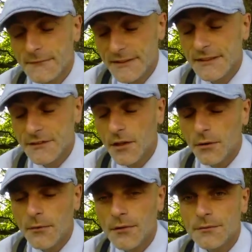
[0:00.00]
This is
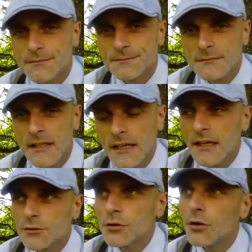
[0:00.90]
normal.
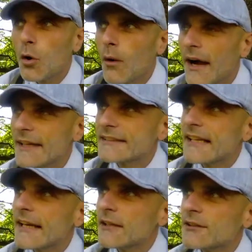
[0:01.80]
Do you know why I
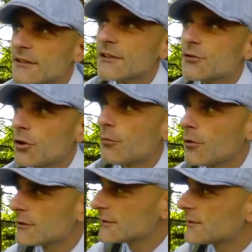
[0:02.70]
say this is
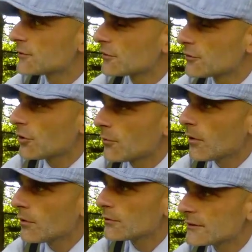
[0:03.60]
normal, this is not
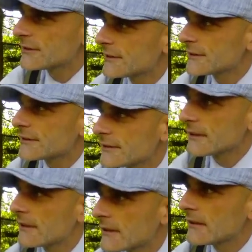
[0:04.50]
normal, this is
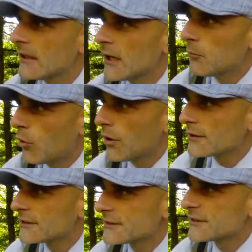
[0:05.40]

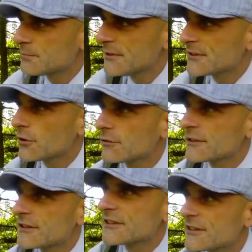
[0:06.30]
boring, this is pissed off,
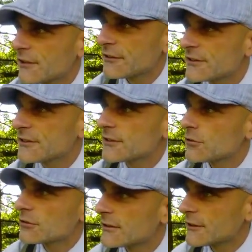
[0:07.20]
this is nervous, this is
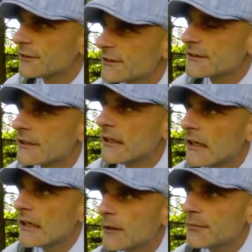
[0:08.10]
not nervous?
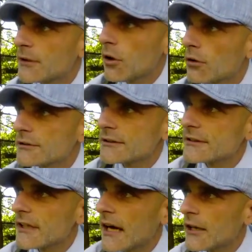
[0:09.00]
Because
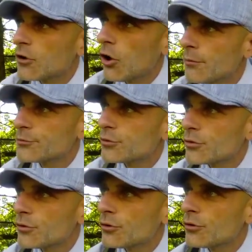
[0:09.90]
I hope
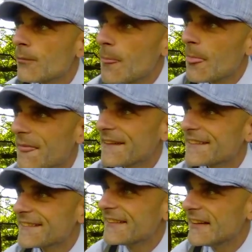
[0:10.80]
to.
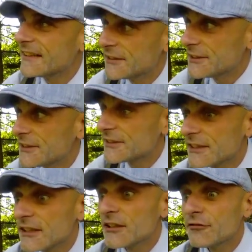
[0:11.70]
This is
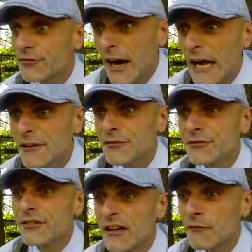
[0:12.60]
the
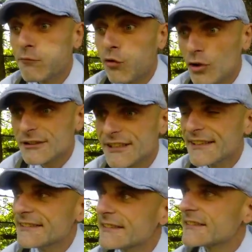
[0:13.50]

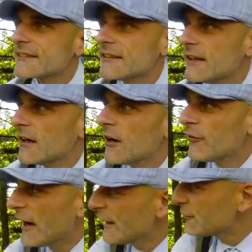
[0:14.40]
5%,
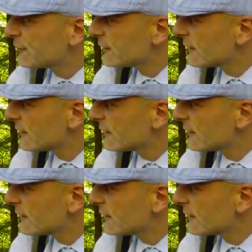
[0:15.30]
5